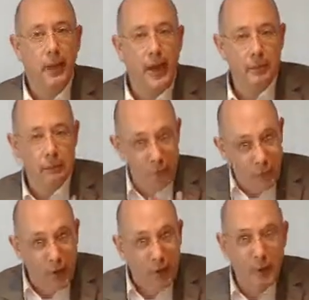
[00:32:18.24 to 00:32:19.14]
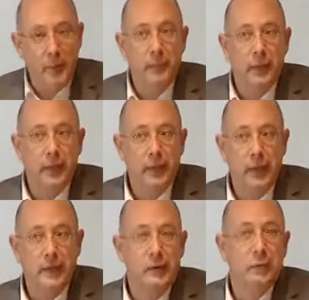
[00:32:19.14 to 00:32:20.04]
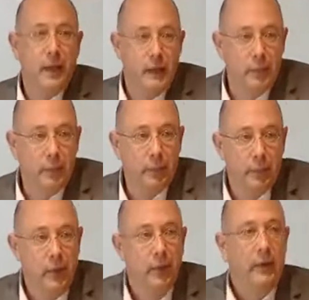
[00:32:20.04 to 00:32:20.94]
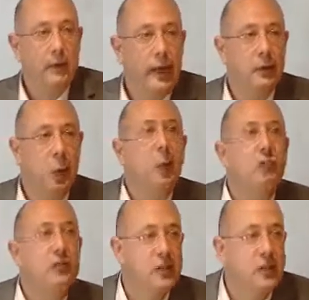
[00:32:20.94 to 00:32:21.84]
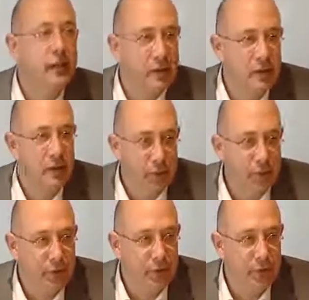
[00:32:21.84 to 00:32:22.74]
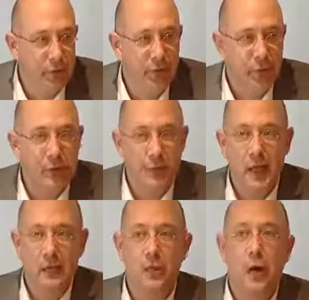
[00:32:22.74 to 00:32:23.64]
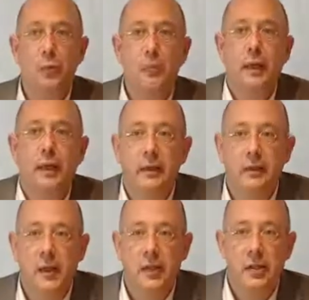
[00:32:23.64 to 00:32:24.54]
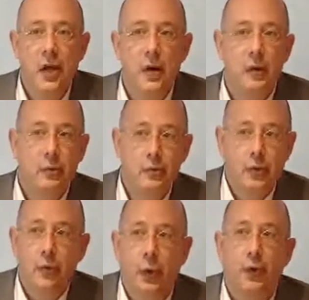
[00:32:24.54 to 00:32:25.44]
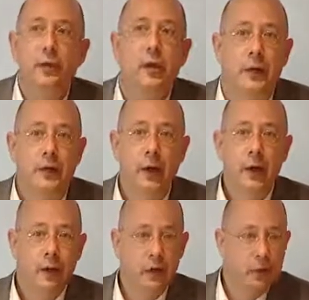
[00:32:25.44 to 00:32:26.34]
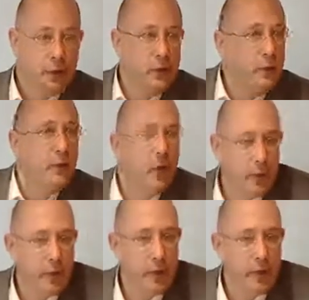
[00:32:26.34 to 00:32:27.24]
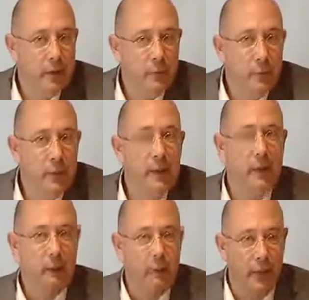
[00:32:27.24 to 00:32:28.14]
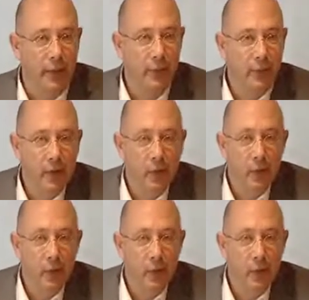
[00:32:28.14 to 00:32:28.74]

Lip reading: can turn people into better people. That obviously is nonsense. There is no pill, there is no shortcut to become a better human being. But